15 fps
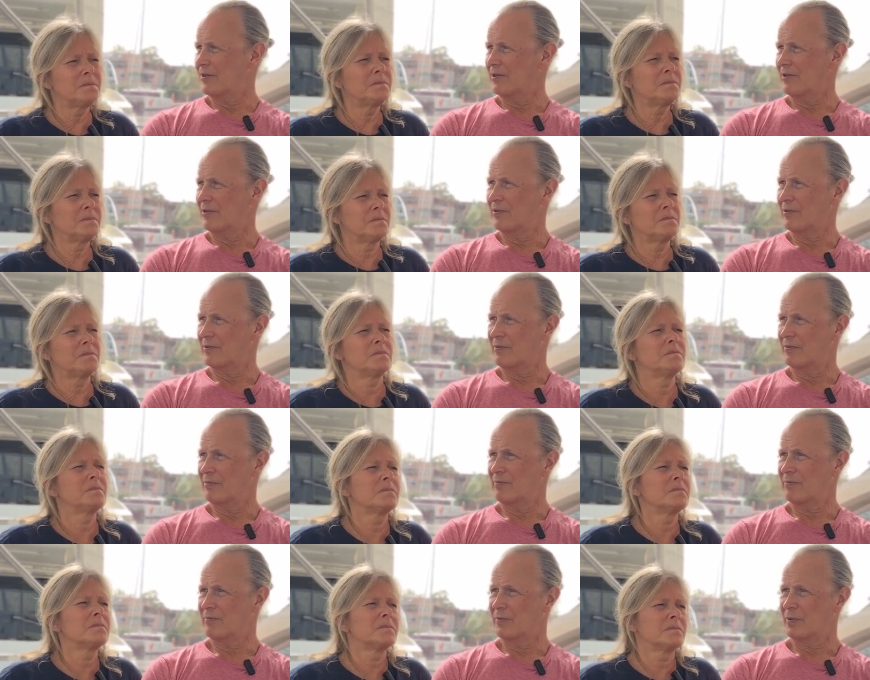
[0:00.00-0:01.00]
Speaker 1: uh,
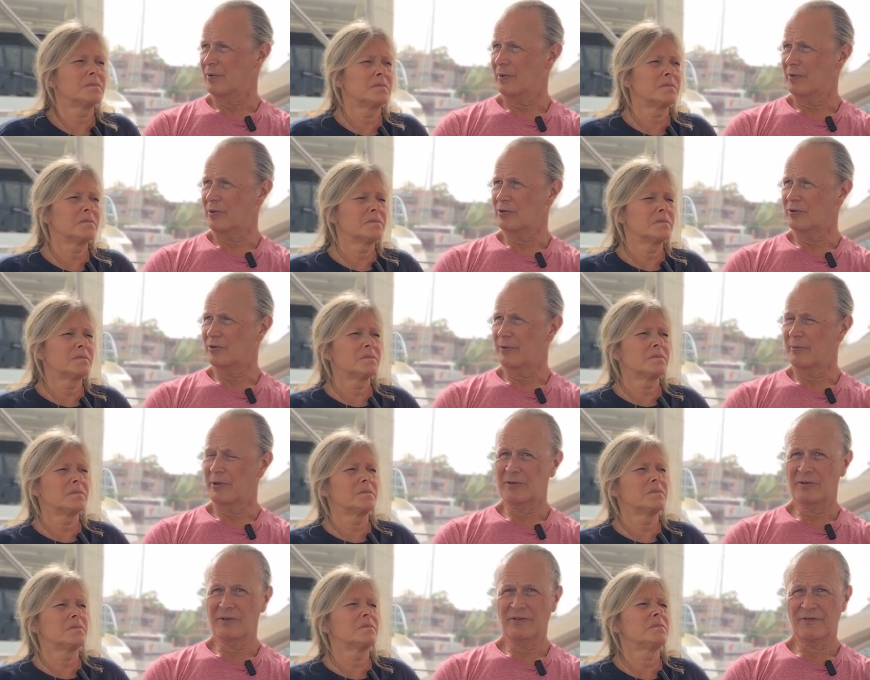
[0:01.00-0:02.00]
where we talk
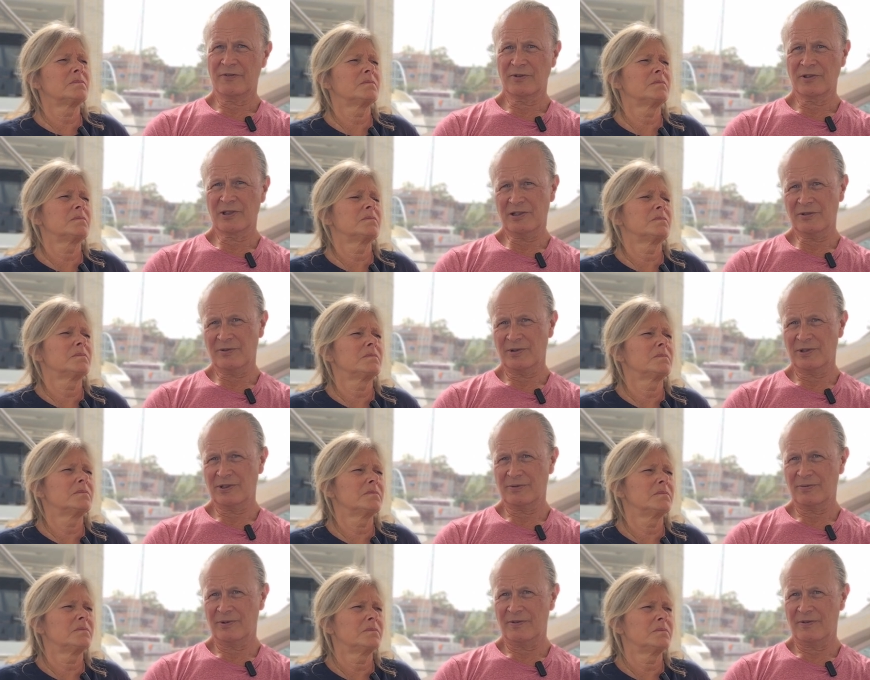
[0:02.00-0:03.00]
about the different
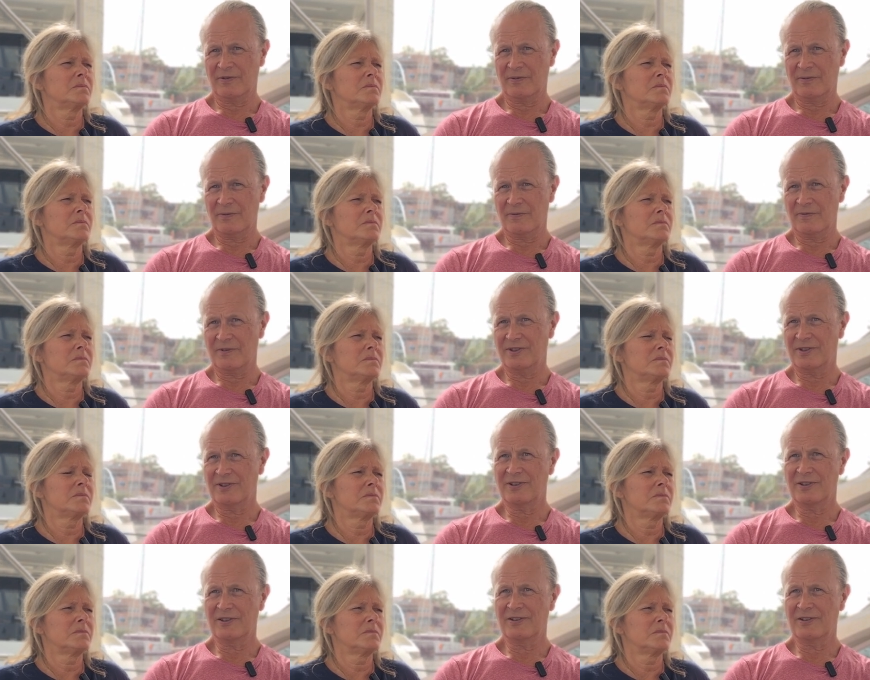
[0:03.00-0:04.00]
countries we
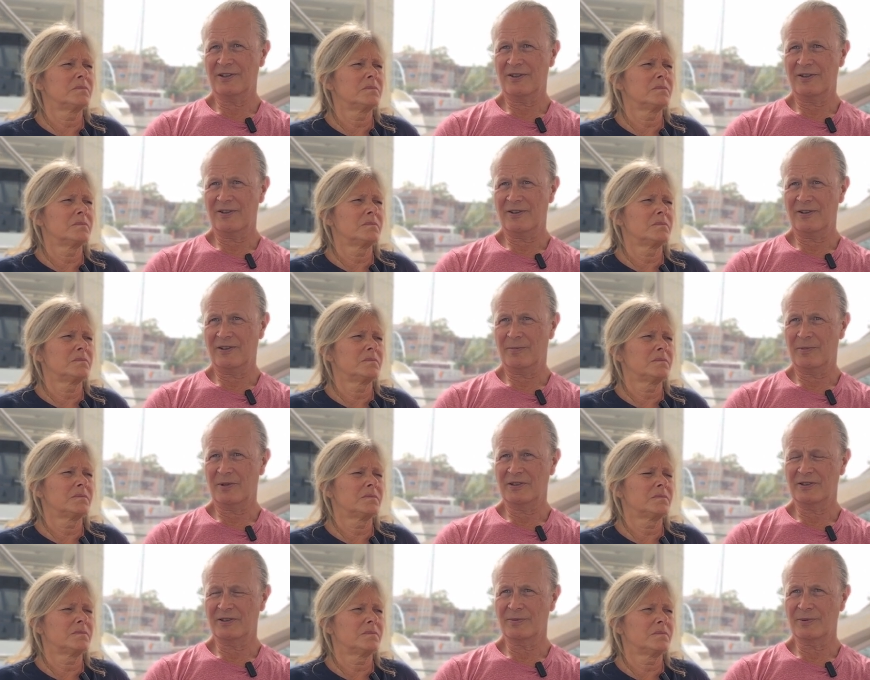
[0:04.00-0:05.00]
visited and uh, the
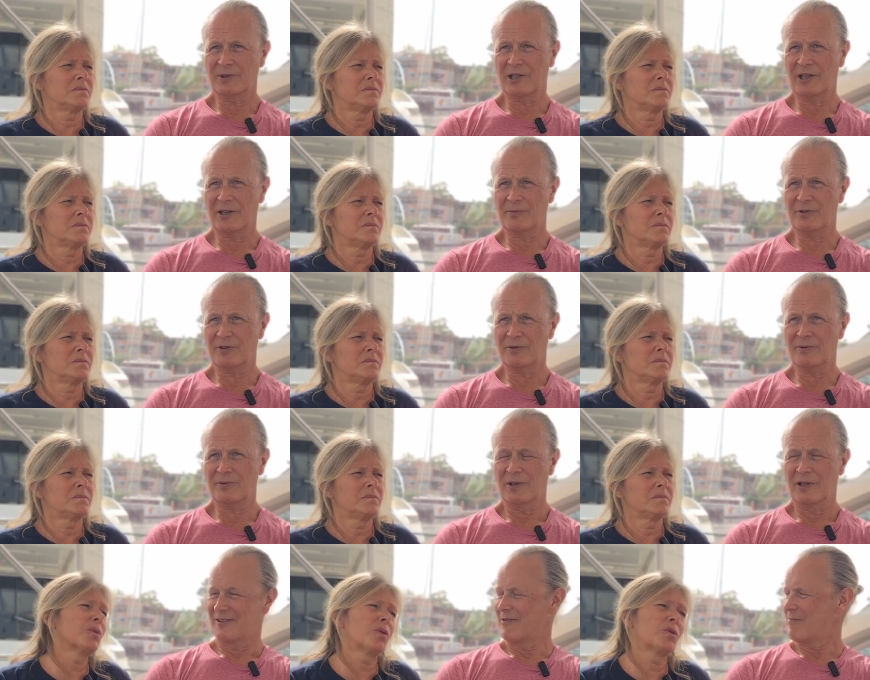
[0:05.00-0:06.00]
places we came to.
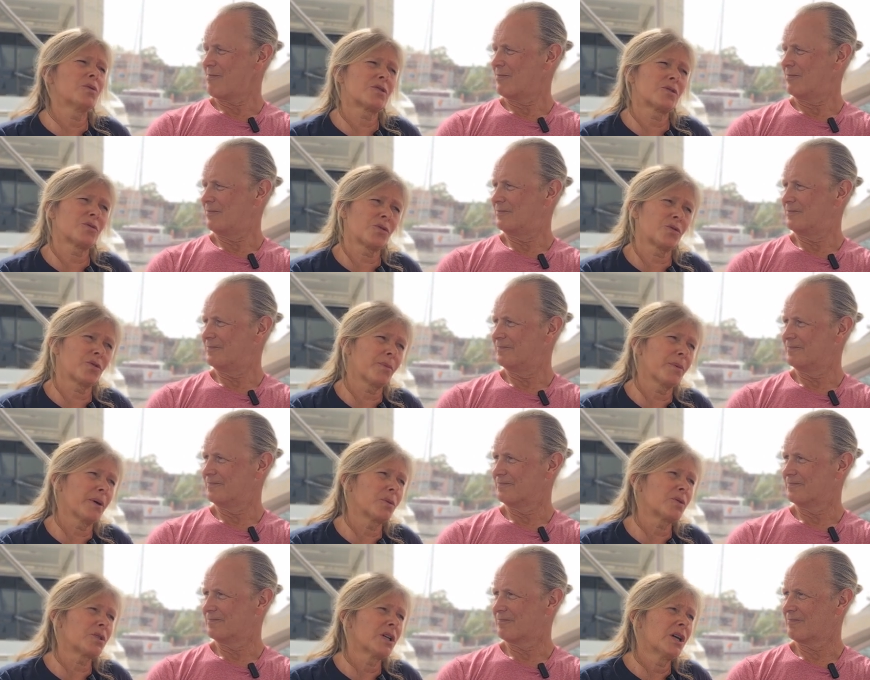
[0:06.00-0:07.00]
Speaker 2: Also talk
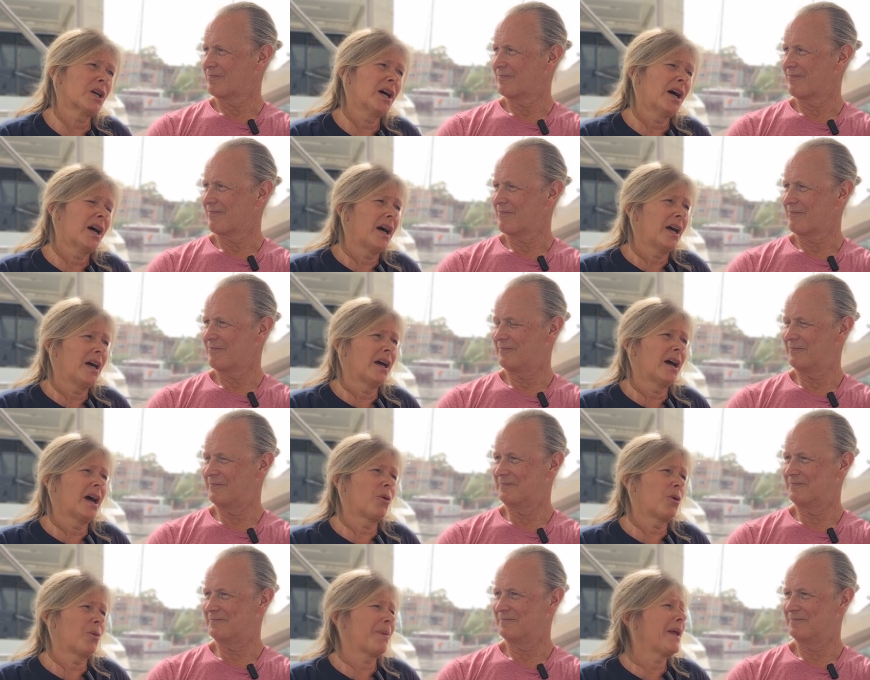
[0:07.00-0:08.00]
about uh,
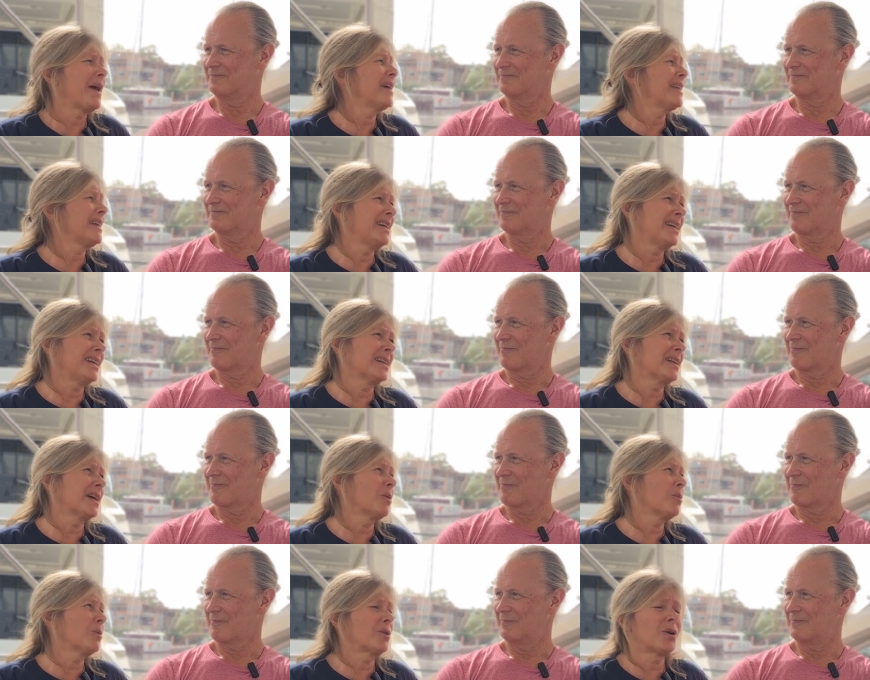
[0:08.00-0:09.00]
our planning and
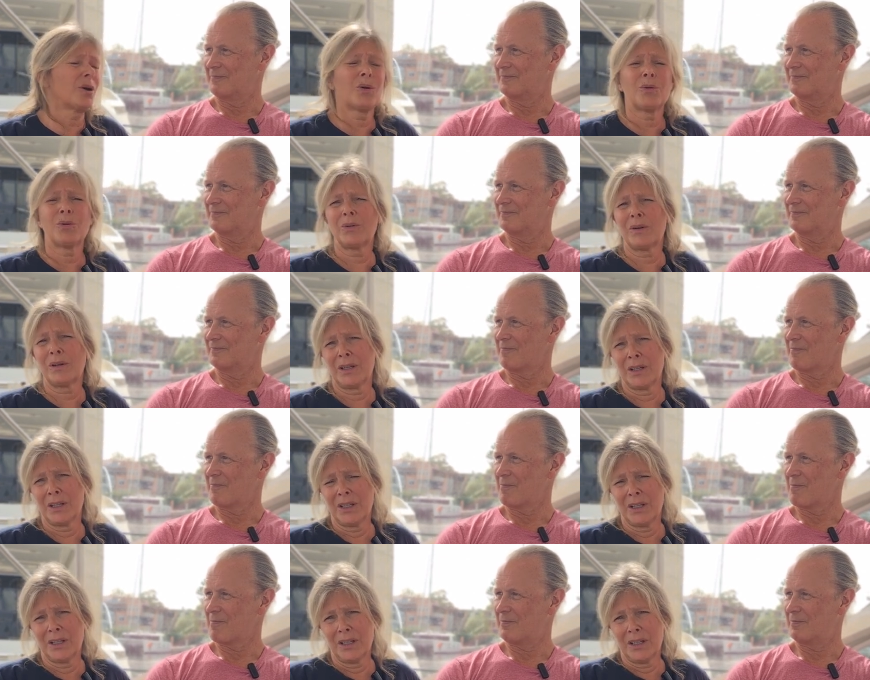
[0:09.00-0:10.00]
our goal,
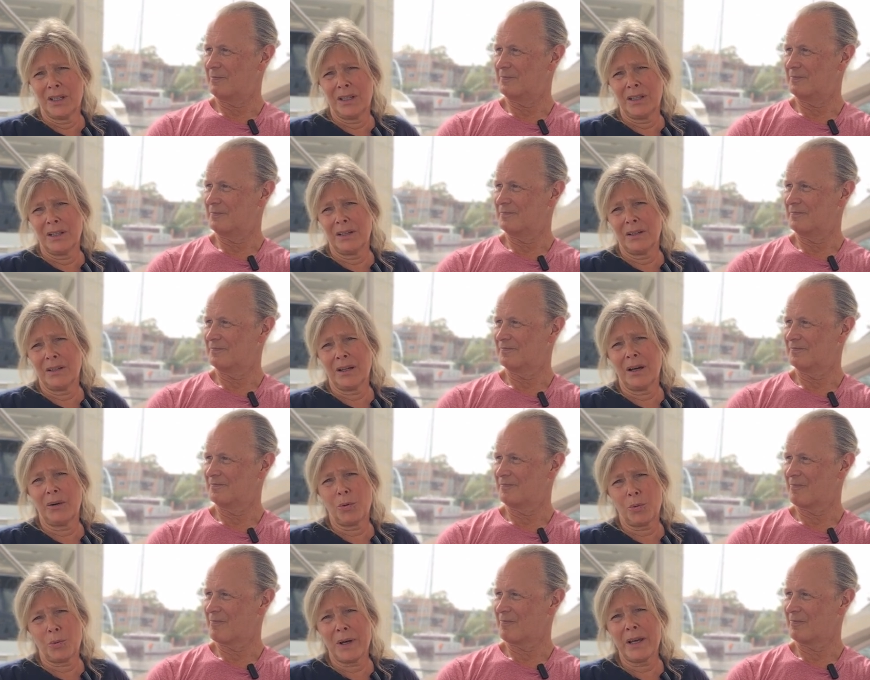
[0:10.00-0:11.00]
uh,
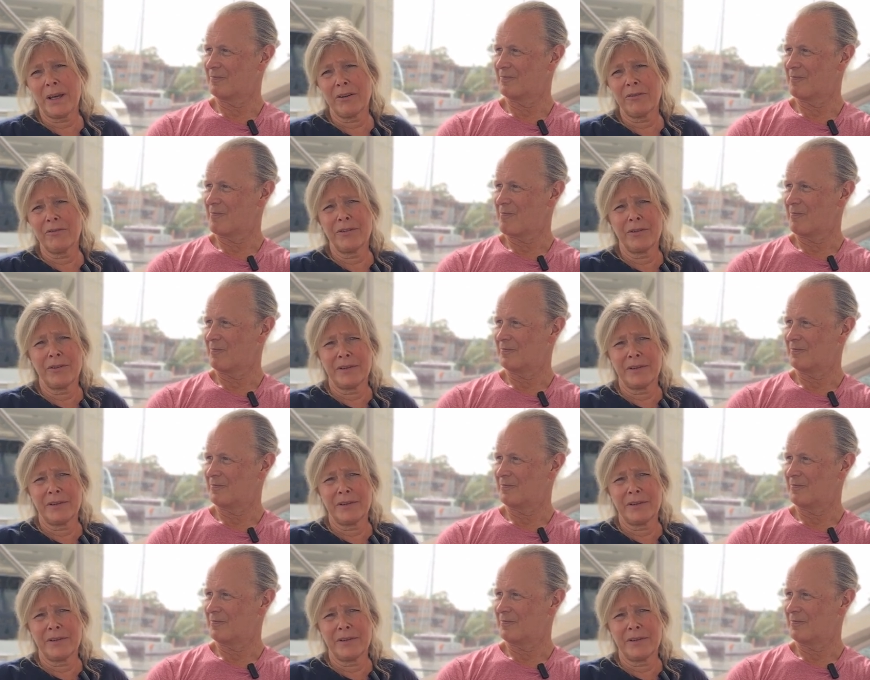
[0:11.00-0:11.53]
our way of